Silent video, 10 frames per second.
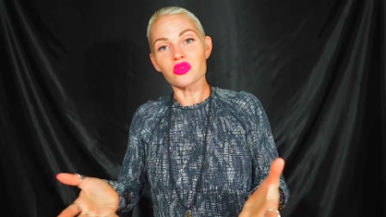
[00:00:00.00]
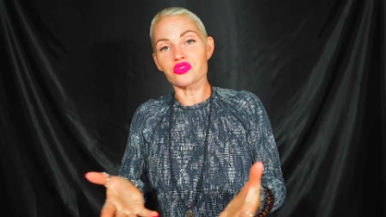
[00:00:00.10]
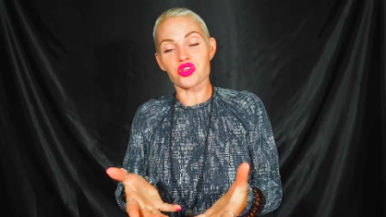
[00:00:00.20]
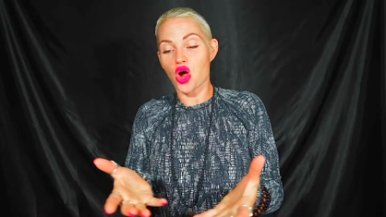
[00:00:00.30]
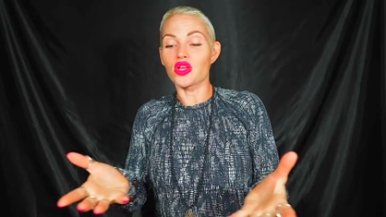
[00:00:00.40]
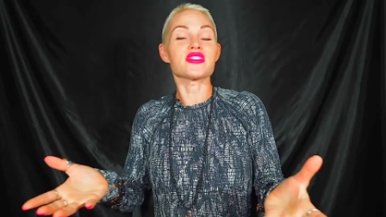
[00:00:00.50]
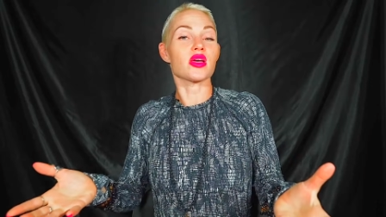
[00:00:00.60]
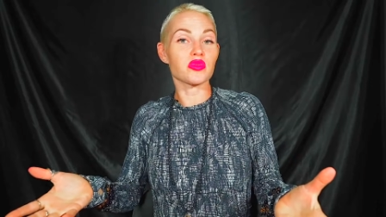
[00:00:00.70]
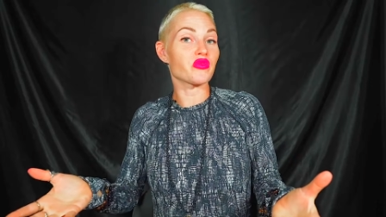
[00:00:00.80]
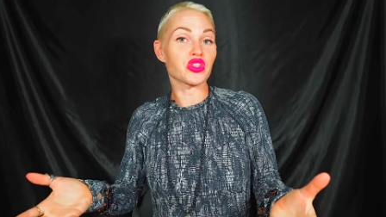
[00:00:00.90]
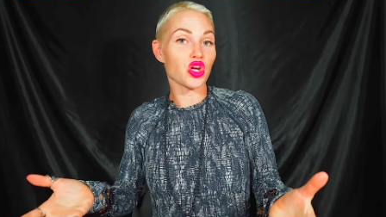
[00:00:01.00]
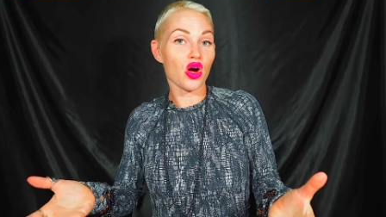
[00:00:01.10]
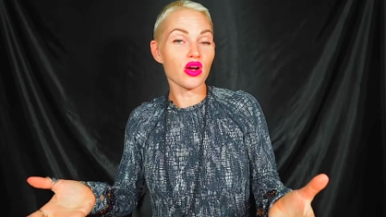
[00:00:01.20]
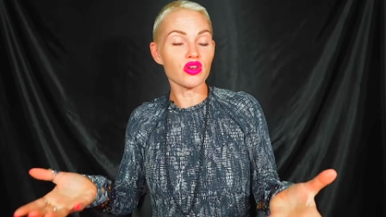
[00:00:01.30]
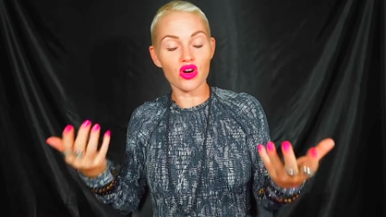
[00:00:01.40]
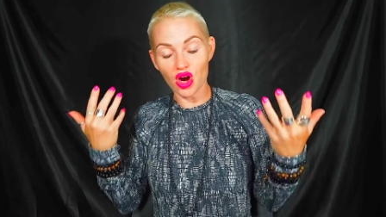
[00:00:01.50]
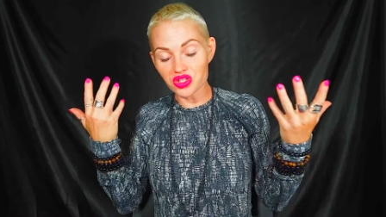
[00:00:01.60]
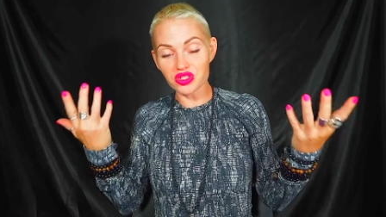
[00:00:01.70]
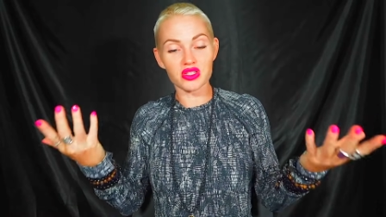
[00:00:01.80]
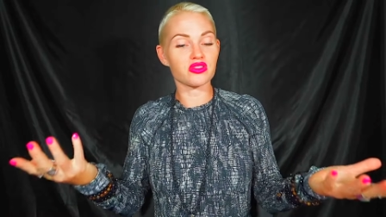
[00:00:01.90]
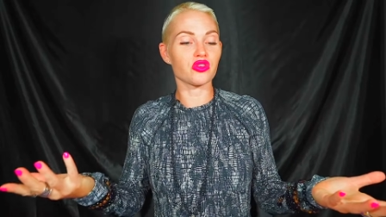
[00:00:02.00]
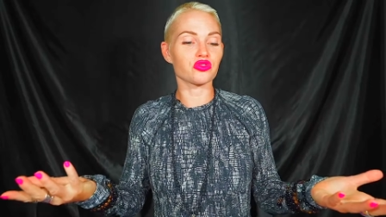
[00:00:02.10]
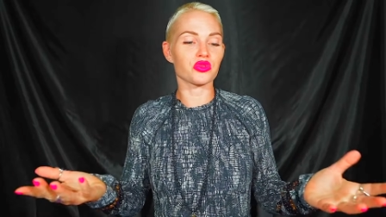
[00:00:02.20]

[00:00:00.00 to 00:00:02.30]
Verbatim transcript: knows the concept of a dog. Your consciousness knows